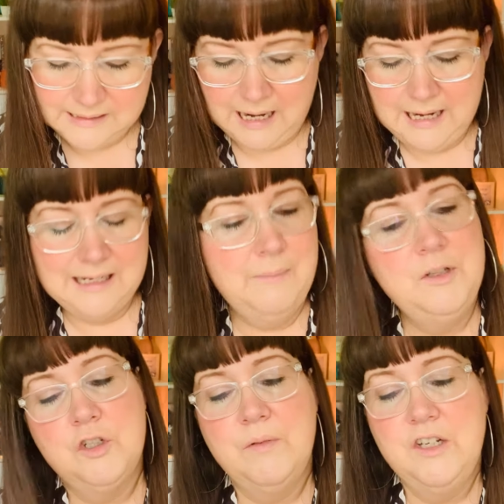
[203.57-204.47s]
Cake, let me
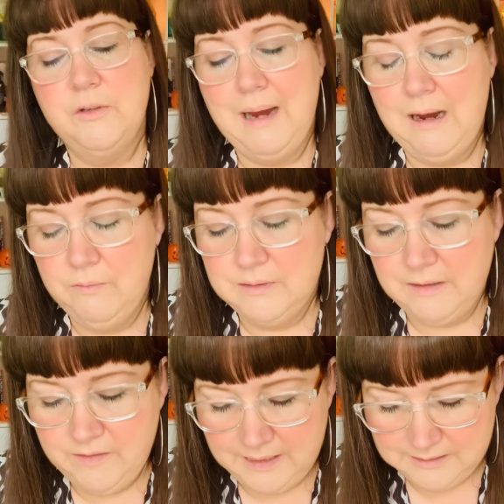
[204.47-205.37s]
just read you out
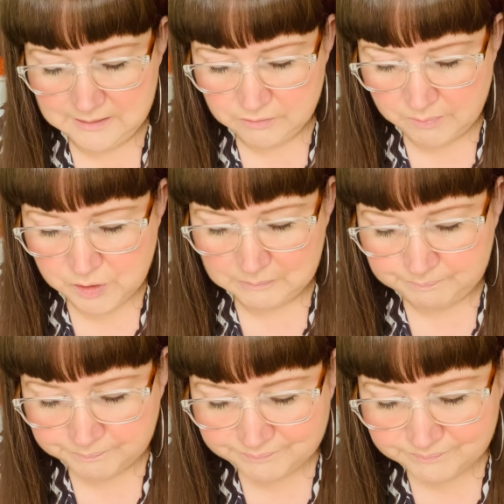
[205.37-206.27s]
the description.
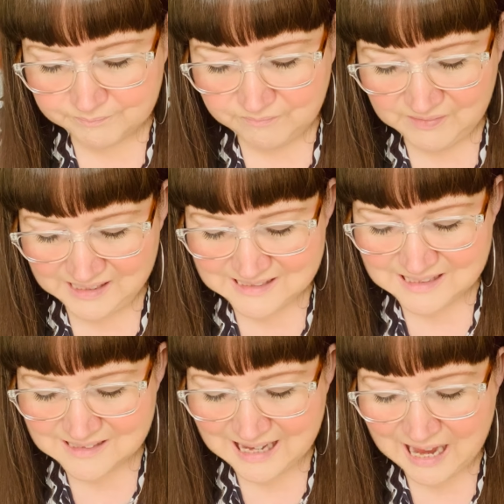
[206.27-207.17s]
It
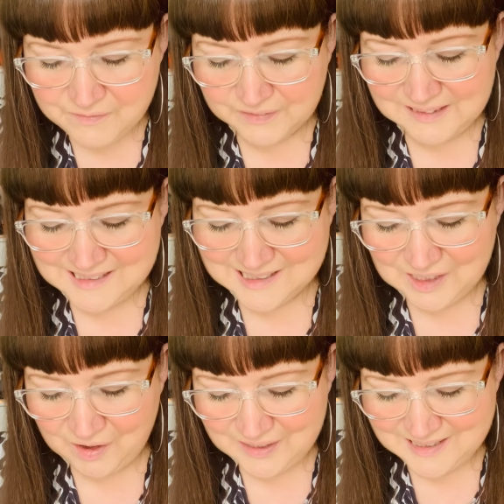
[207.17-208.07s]
says, a heavenly
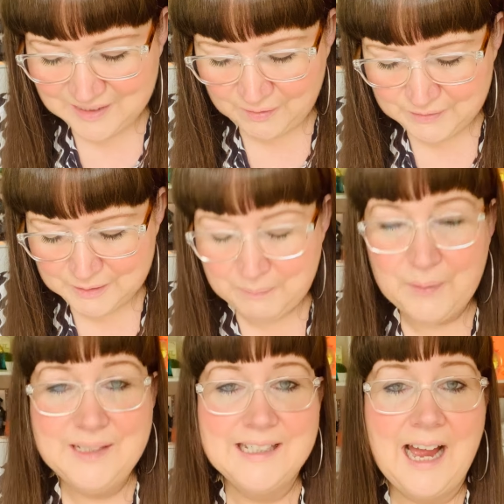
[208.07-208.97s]
slice of
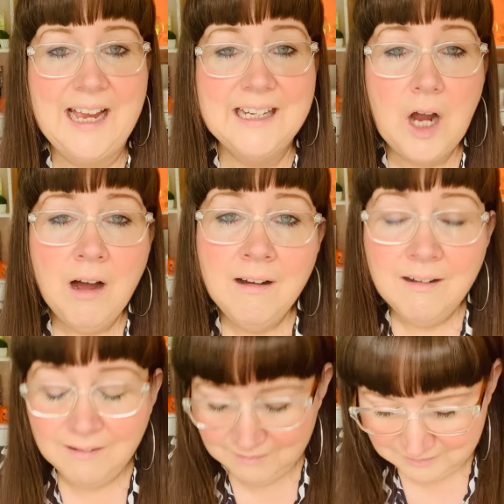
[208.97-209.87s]
spice cake.
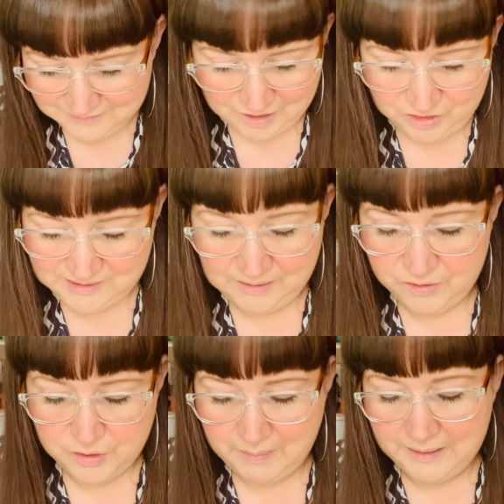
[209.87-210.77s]
Oh, that just
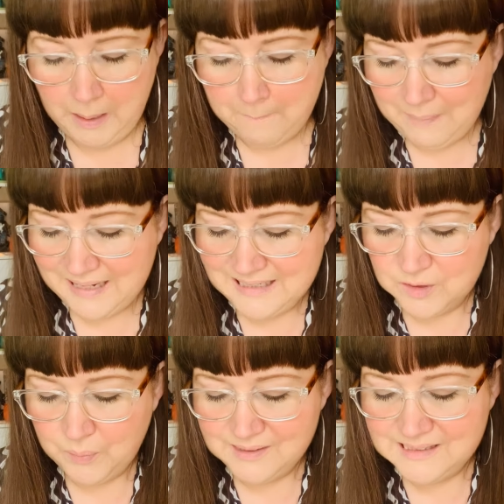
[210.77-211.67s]
sounds yummy.
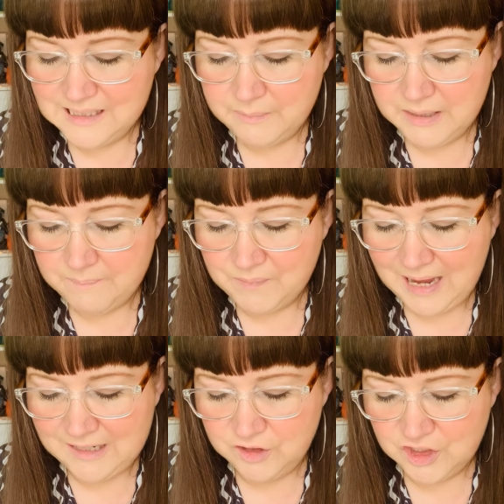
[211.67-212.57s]
Baked with cinnamon
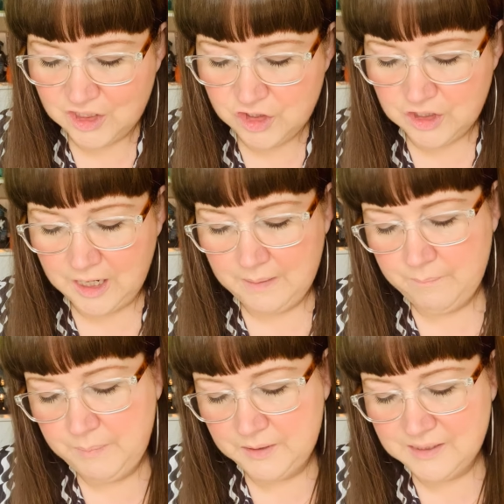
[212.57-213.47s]
and ginger,
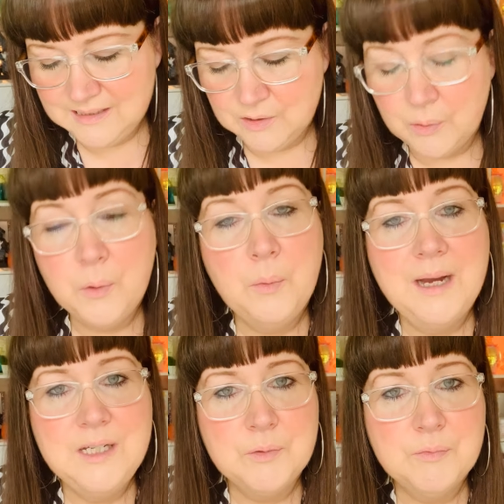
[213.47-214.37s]
because there's
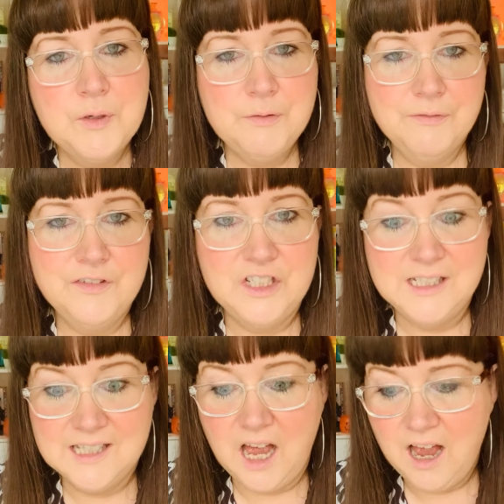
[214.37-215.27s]
always room for
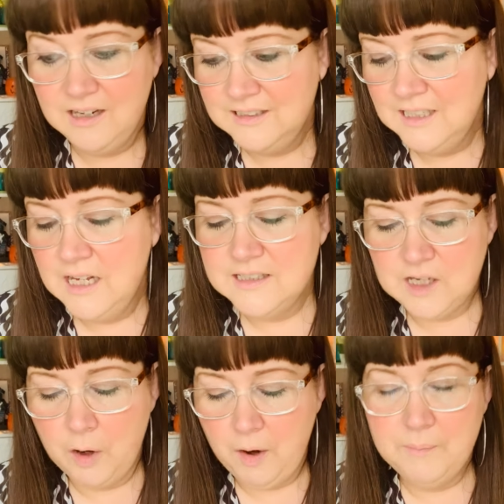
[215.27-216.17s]
dessert. So
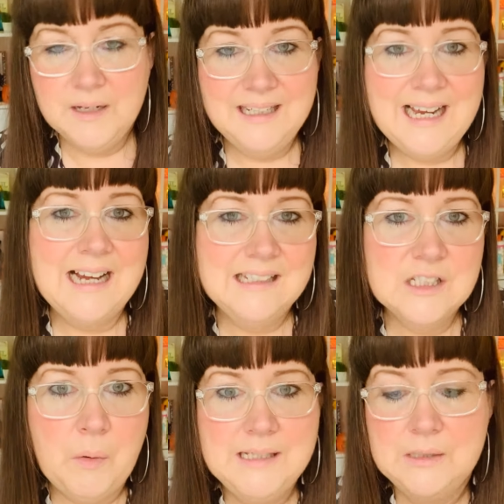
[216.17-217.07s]
I'm going to guess it's
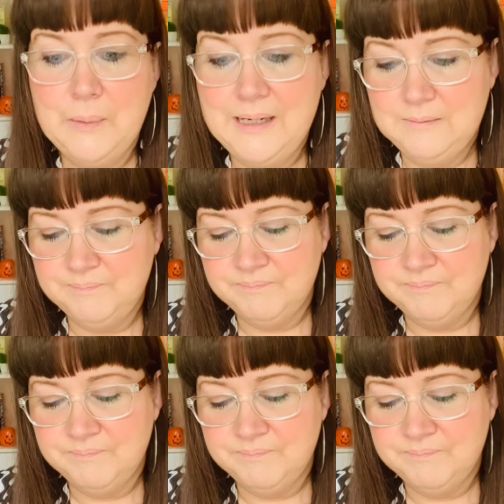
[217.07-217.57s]
quite sweet.